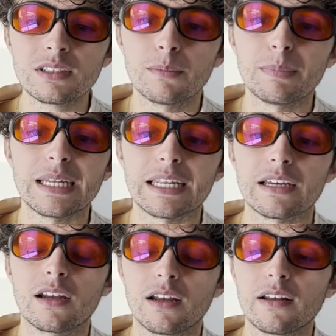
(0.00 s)

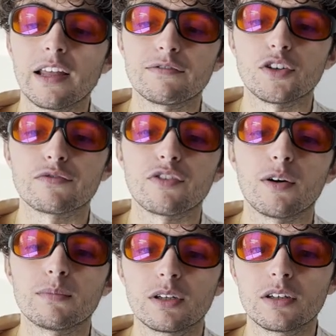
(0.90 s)
Meaning, if you're
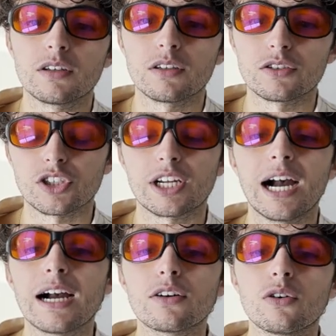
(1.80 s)
from
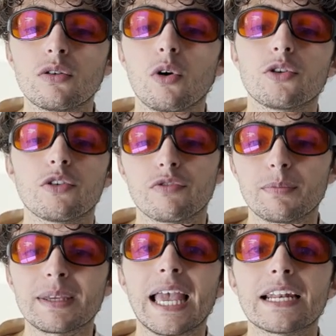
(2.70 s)
Chicago or you're
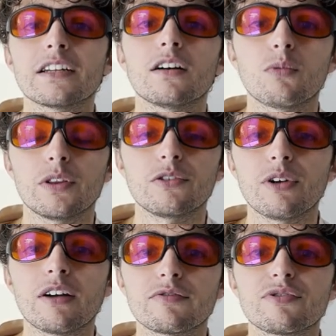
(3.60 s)
from Canada where the
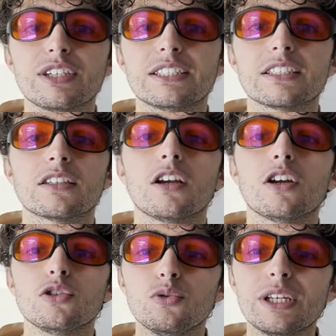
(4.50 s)
ground freezes,
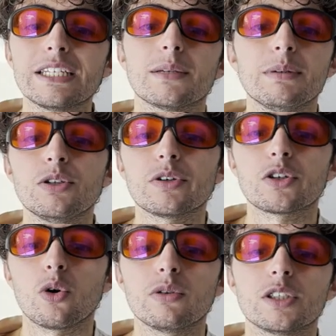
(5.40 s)
you need to be doing
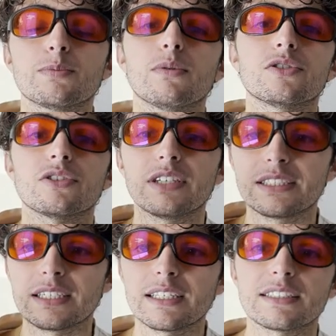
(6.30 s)
cold exposure.
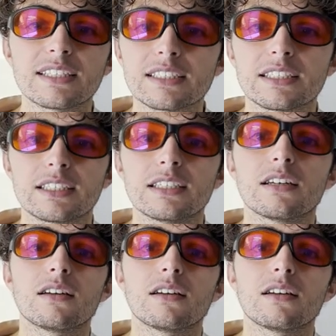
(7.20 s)
It's a necessity.